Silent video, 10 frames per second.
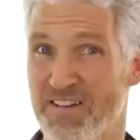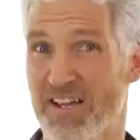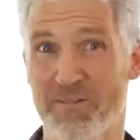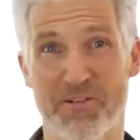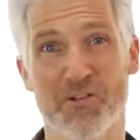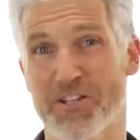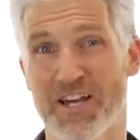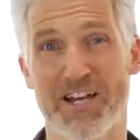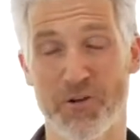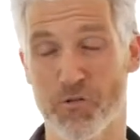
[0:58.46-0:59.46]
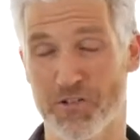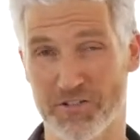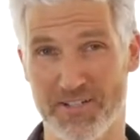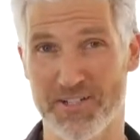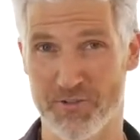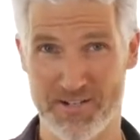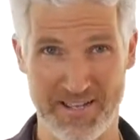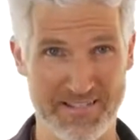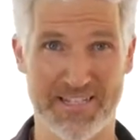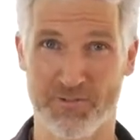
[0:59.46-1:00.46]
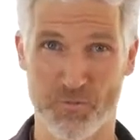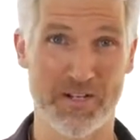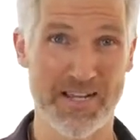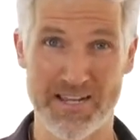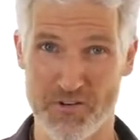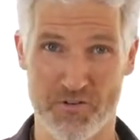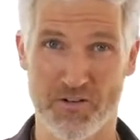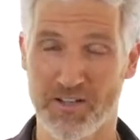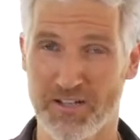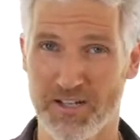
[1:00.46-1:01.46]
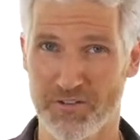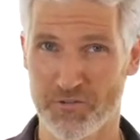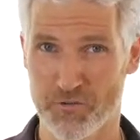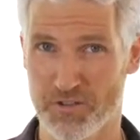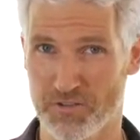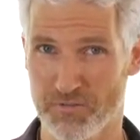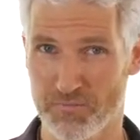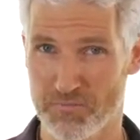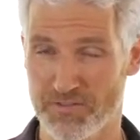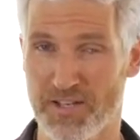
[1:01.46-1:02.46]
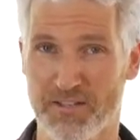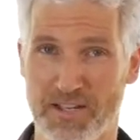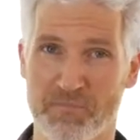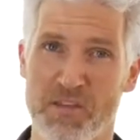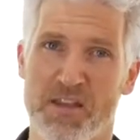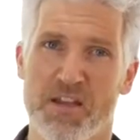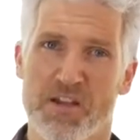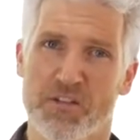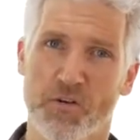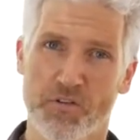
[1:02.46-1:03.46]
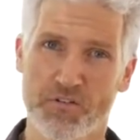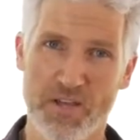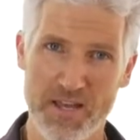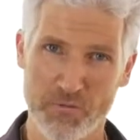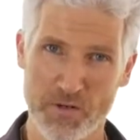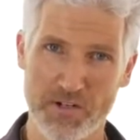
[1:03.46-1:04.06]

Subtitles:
And I'm really not over exaggerating that. That's what I hear a lot of students sound like. So instead, what